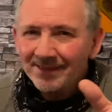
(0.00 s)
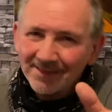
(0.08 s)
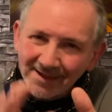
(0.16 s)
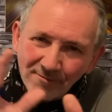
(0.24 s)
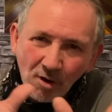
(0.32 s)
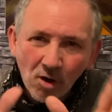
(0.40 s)

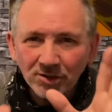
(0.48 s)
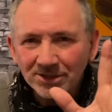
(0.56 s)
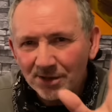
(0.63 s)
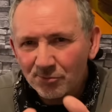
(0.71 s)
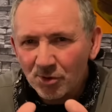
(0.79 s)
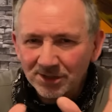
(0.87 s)
There are
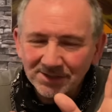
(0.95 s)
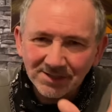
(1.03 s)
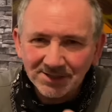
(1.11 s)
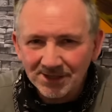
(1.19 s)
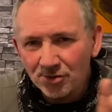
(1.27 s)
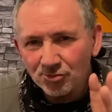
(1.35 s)
some ones
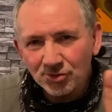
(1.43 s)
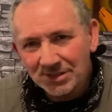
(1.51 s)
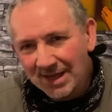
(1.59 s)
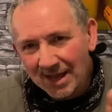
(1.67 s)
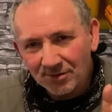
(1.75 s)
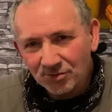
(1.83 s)
that don't
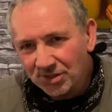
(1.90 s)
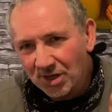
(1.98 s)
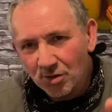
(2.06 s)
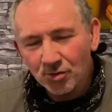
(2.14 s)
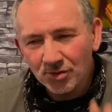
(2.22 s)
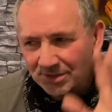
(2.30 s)
sound
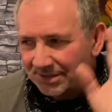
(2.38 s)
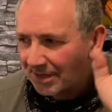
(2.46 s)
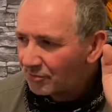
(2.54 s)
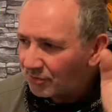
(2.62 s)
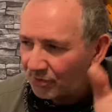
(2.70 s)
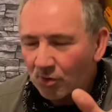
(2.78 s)
so good, so
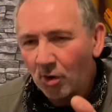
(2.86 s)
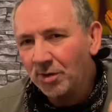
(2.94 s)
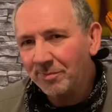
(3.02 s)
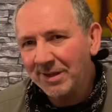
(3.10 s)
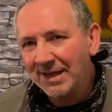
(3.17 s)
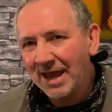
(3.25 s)
you've got
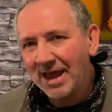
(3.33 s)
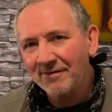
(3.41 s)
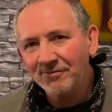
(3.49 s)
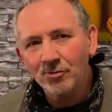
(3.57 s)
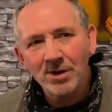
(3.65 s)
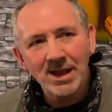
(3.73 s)
to be
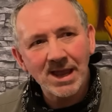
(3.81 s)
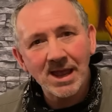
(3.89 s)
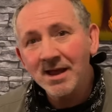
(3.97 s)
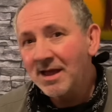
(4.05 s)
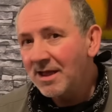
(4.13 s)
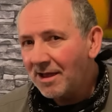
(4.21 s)
careful
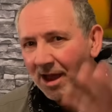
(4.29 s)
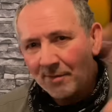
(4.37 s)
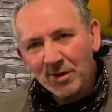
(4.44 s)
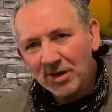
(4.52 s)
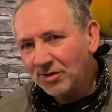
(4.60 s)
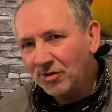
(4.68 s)
here. I
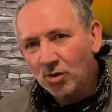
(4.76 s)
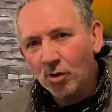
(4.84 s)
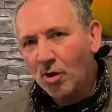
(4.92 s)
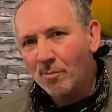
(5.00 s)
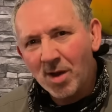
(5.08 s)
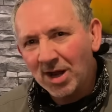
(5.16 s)
mean,
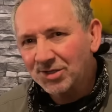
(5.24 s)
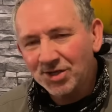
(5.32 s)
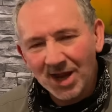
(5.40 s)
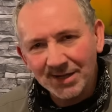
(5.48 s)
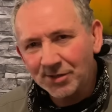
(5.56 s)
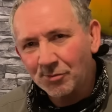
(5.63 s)
look on my
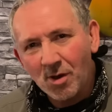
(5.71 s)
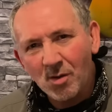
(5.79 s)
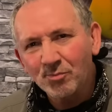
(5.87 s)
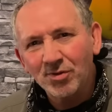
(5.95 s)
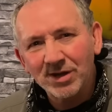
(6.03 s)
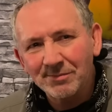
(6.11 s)
channel, I'll
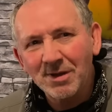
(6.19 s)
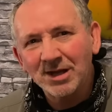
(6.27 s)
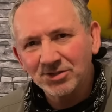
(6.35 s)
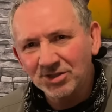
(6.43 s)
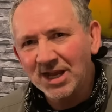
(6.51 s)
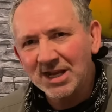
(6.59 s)
pretty
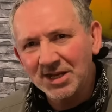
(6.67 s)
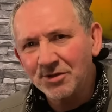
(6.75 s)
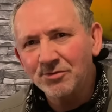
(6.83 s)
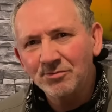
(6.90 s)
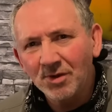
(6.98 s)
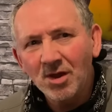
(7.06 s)
much tell
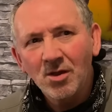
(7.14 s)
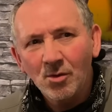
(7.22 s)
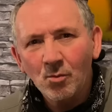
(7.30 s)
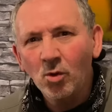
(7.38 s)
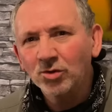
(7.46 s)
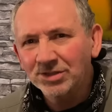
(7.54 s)
you
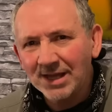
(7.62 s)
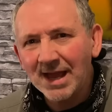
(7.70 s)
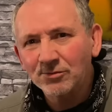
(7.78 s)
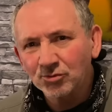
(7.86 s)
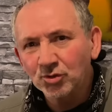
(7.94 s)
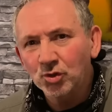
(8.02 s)
what
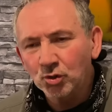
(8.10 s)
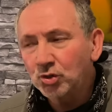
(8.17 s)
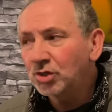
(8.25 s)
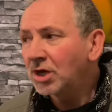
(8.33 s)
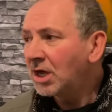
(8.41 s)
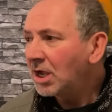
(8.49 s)
sounds good.